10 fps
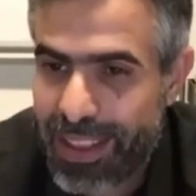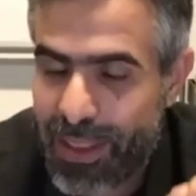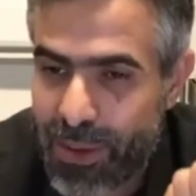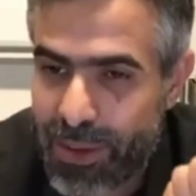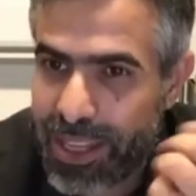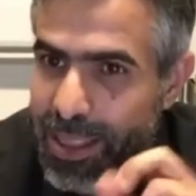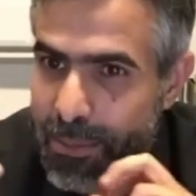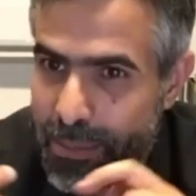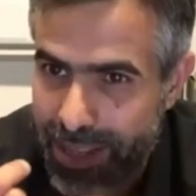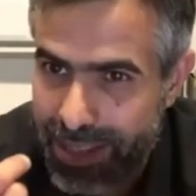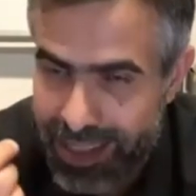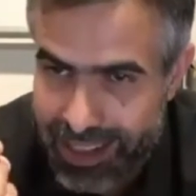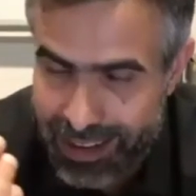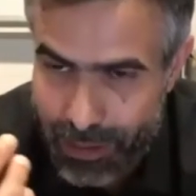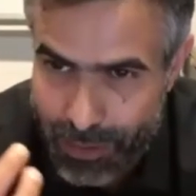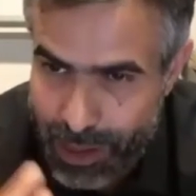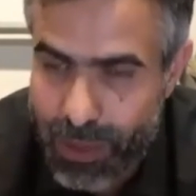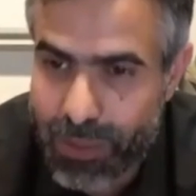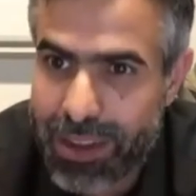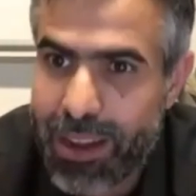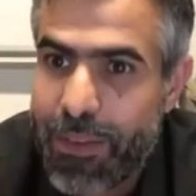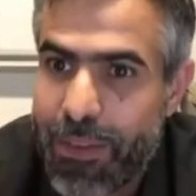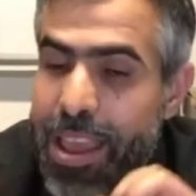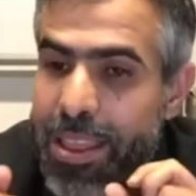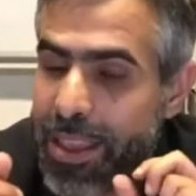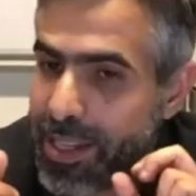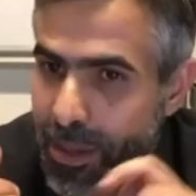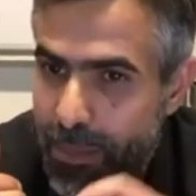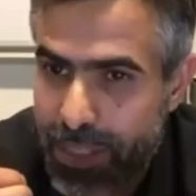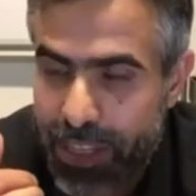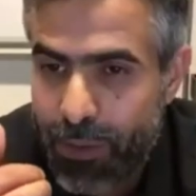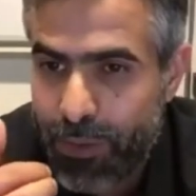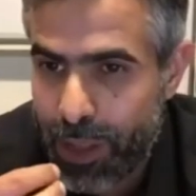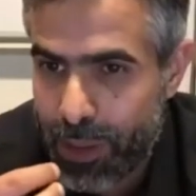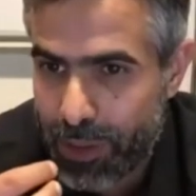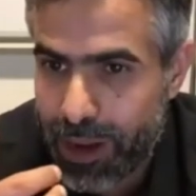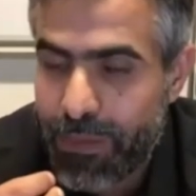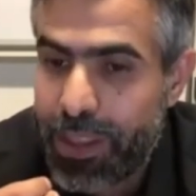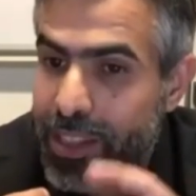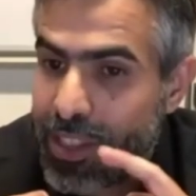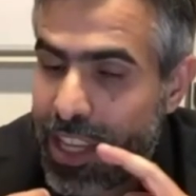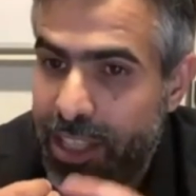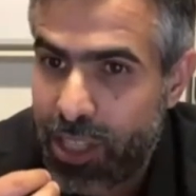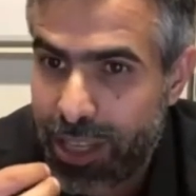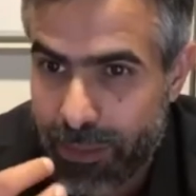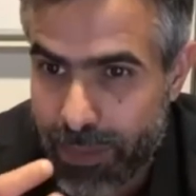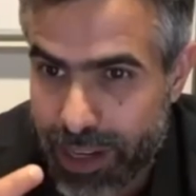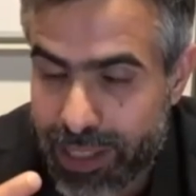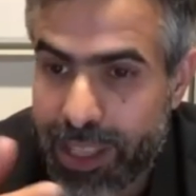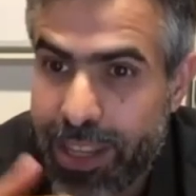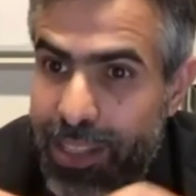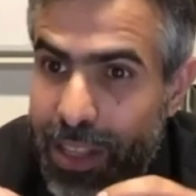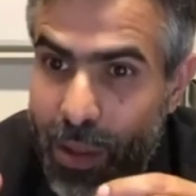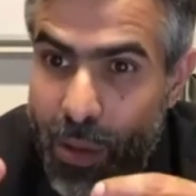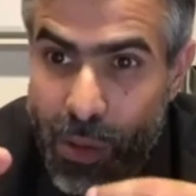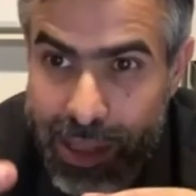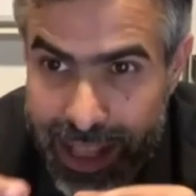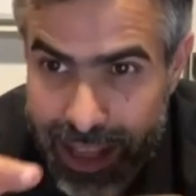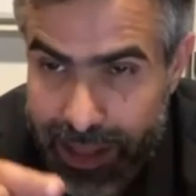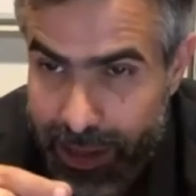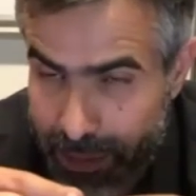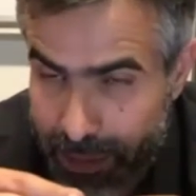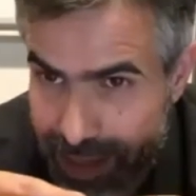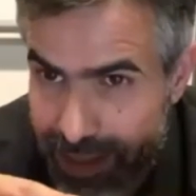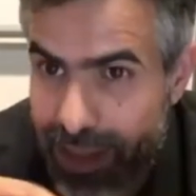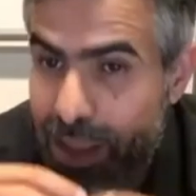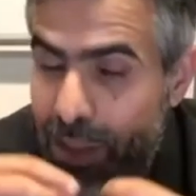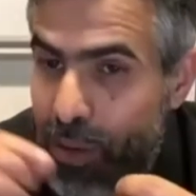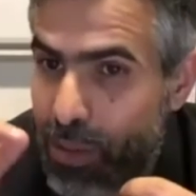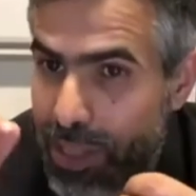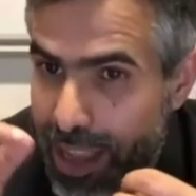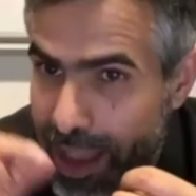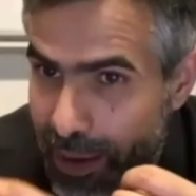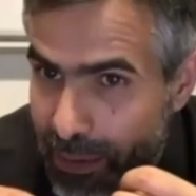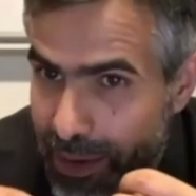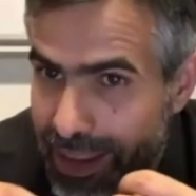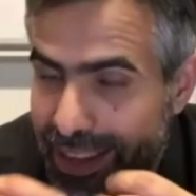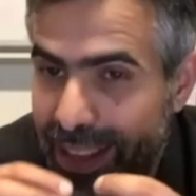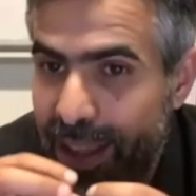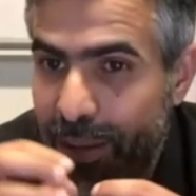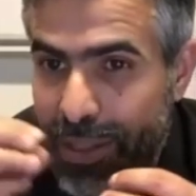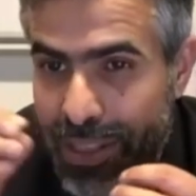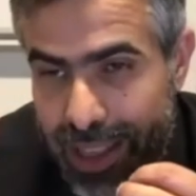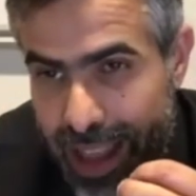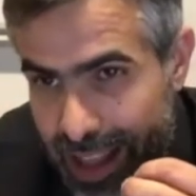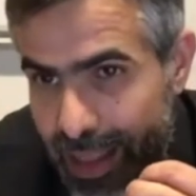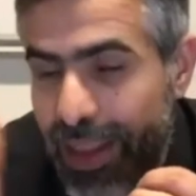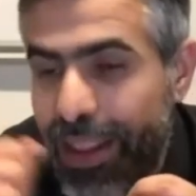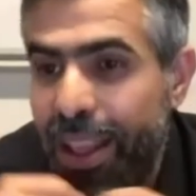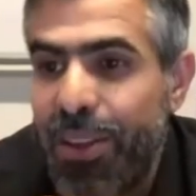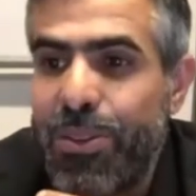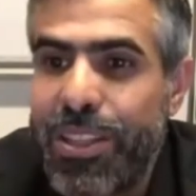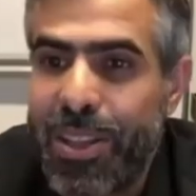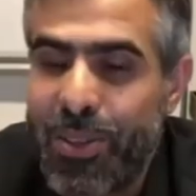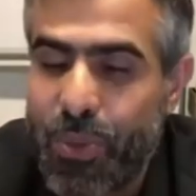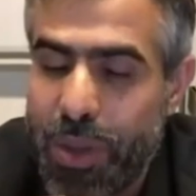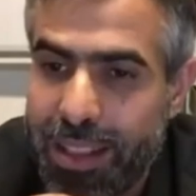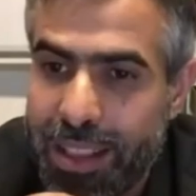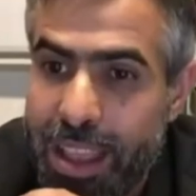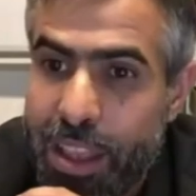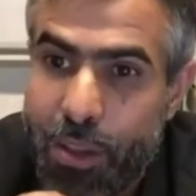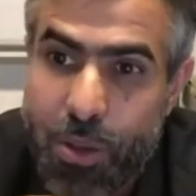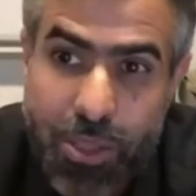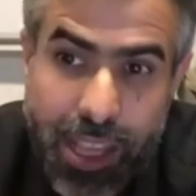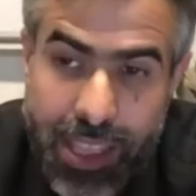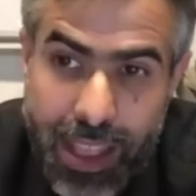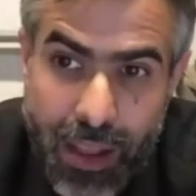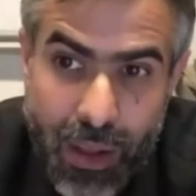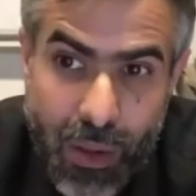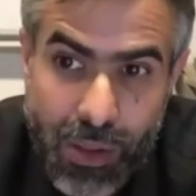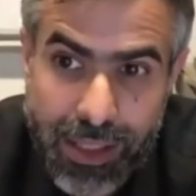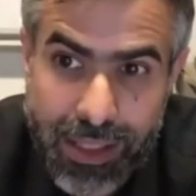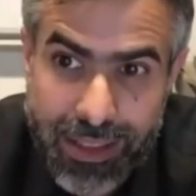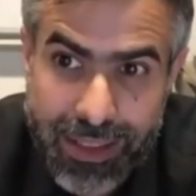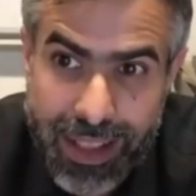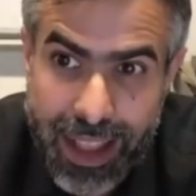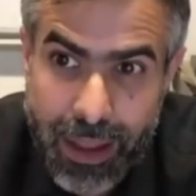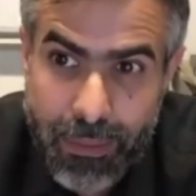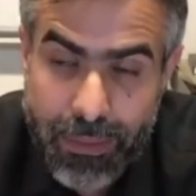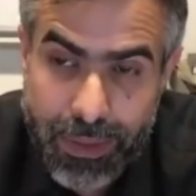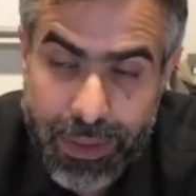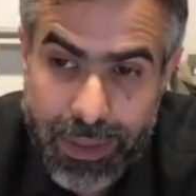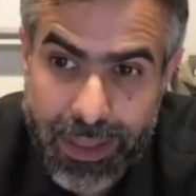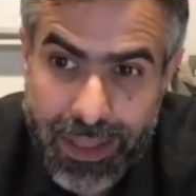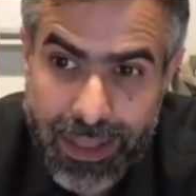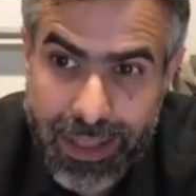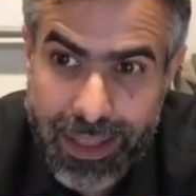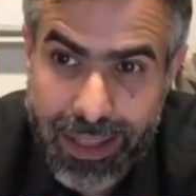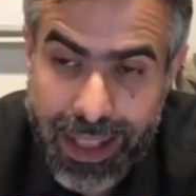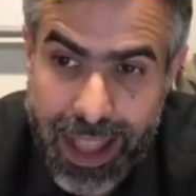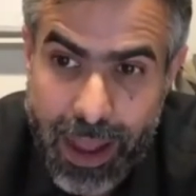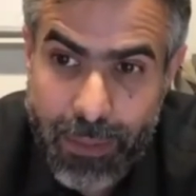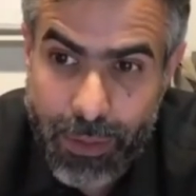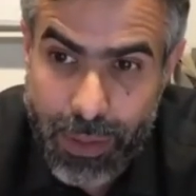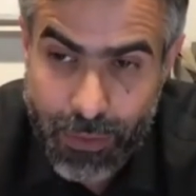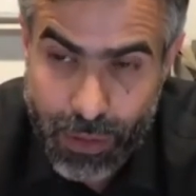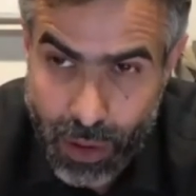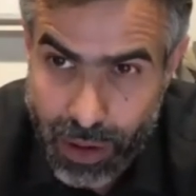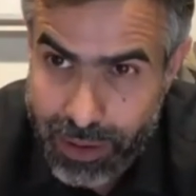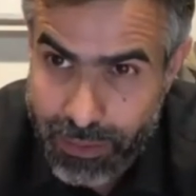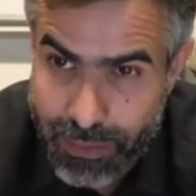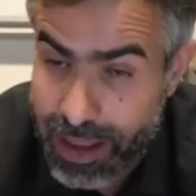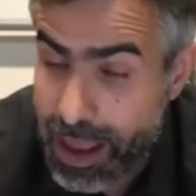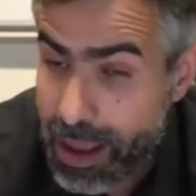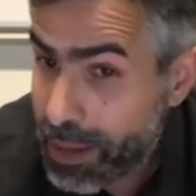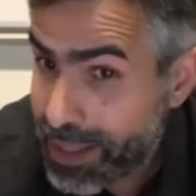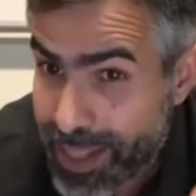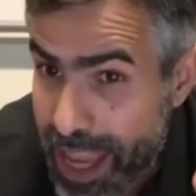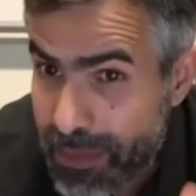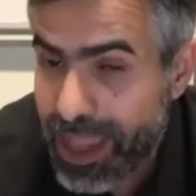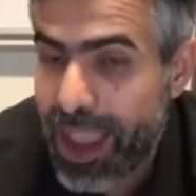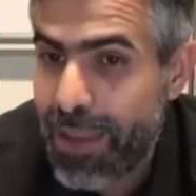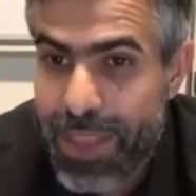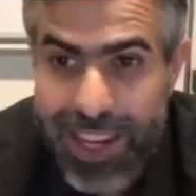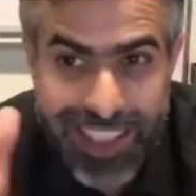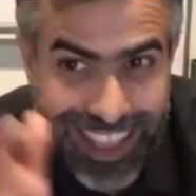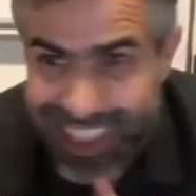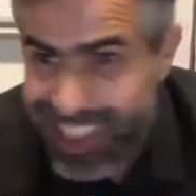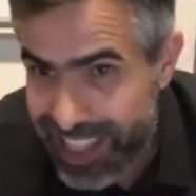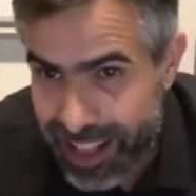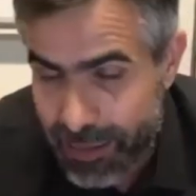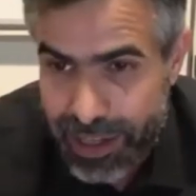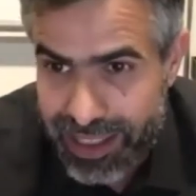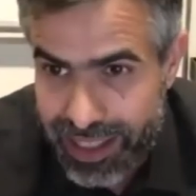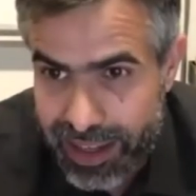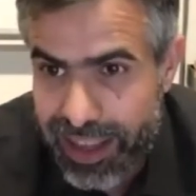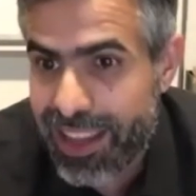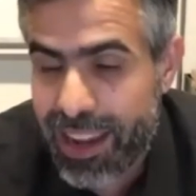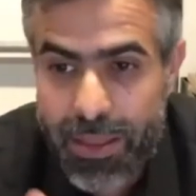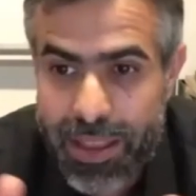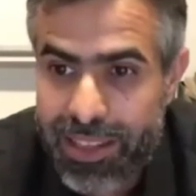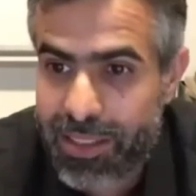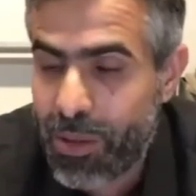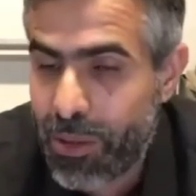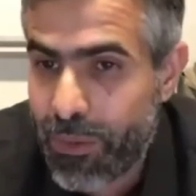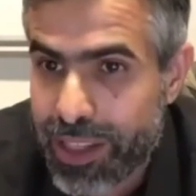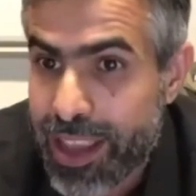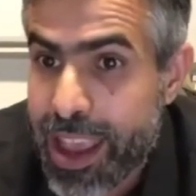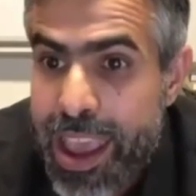Using the printing of lithograph, there is a machine of lithograph, there is etching press, there is an old letter press, using Arabic language and another language as well, using the old lab on the photography, but same time there is a digital printer here, and there is all of this.